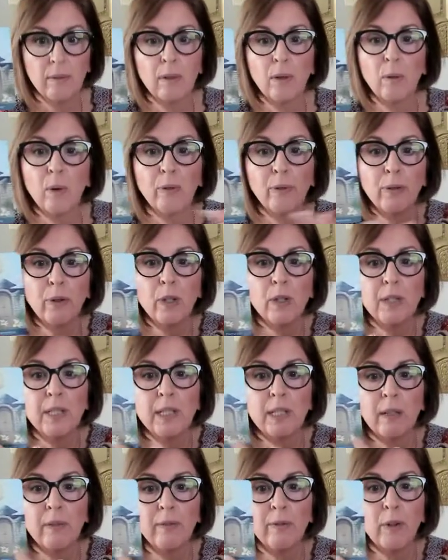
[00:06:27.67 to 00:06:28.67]
Well,
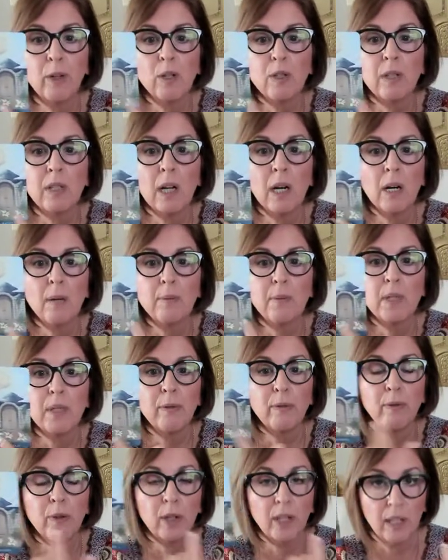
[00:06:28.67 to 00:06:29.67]
first comes the
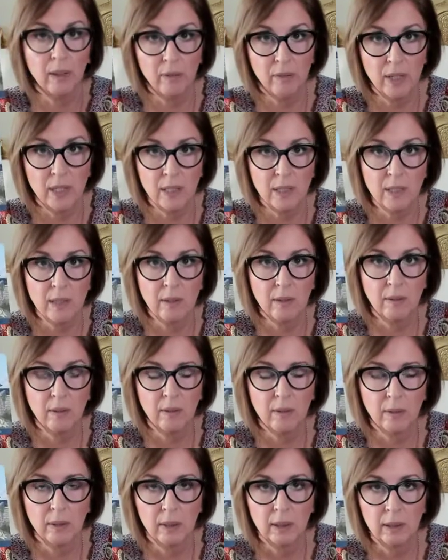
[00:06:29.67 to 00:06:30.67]
forgiveness.
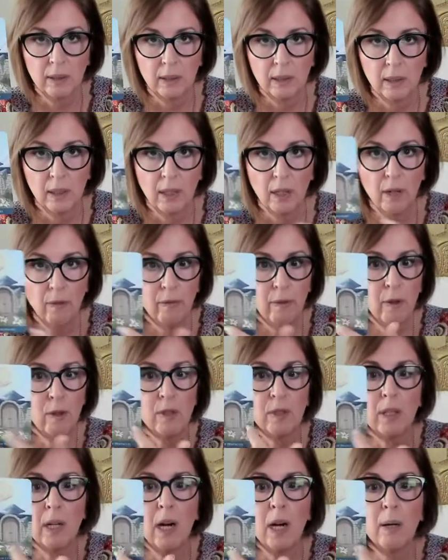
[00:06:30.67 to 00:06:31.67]

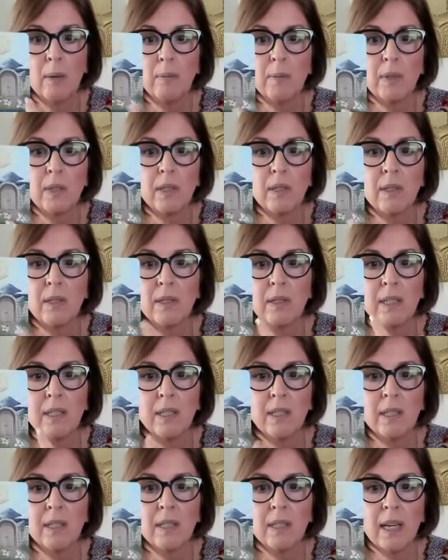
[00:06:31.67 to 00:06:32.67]
First comes,
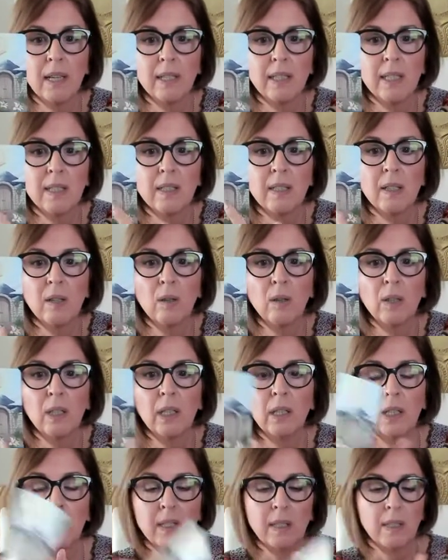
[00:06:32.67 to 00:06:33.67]
this is like these little
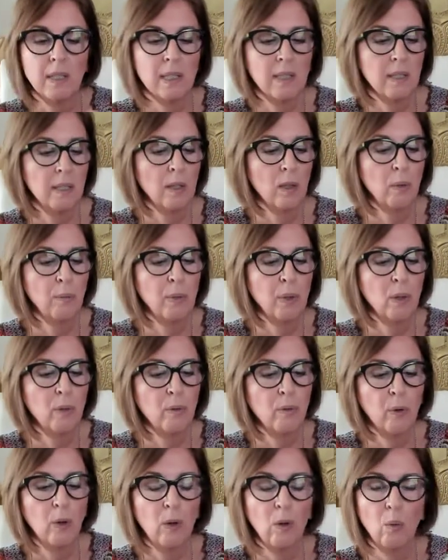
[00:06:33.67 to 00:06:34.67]
lilies, these little
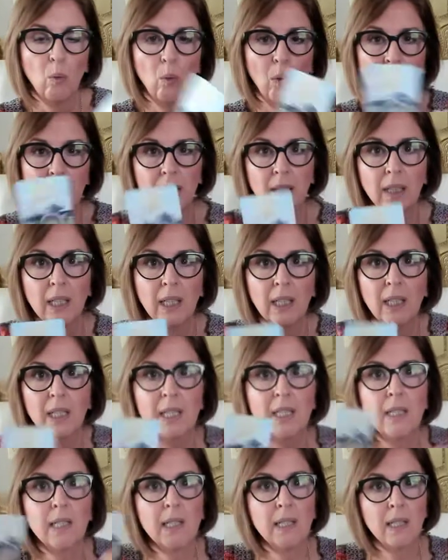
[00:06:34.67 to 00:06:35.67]
beautiful white
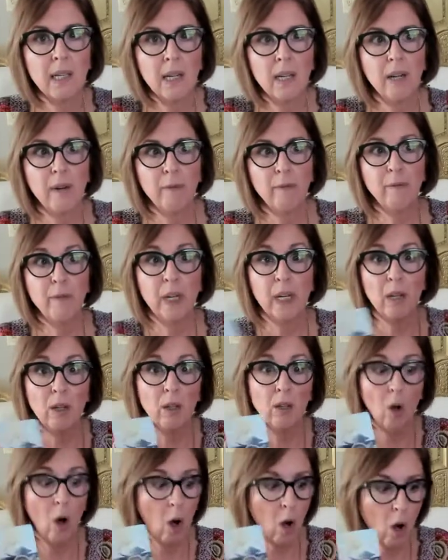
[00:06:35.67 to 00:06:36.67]
lilies.
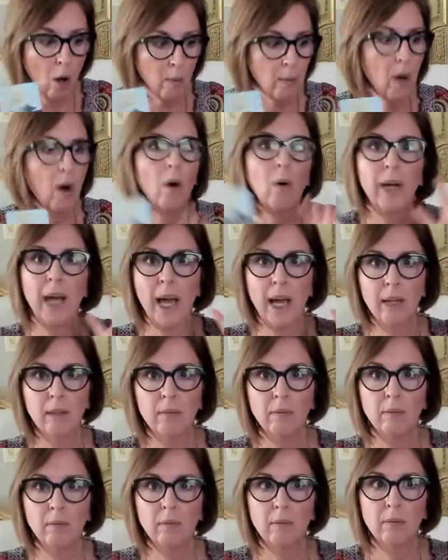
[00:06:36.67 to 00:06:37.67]
Feel all, okay,
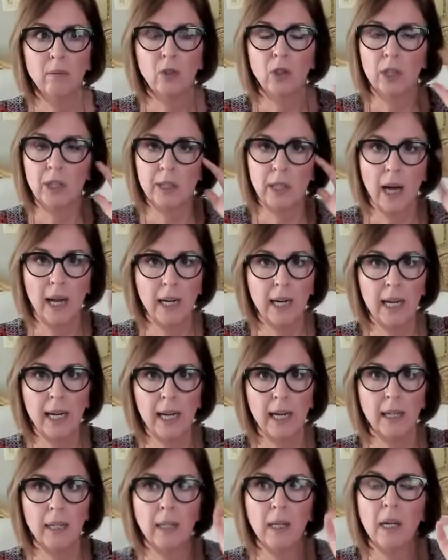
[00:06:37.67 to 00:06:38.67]
just got a
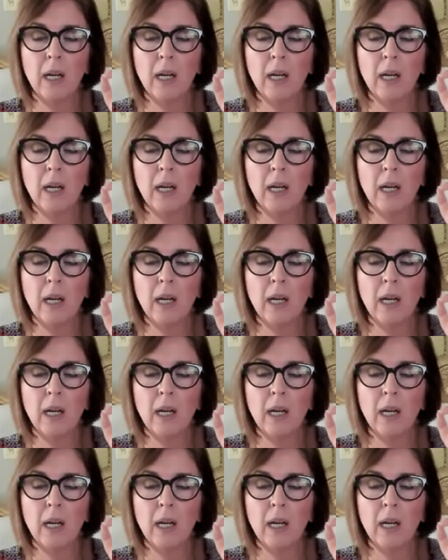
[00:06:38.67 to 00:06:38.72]
hit.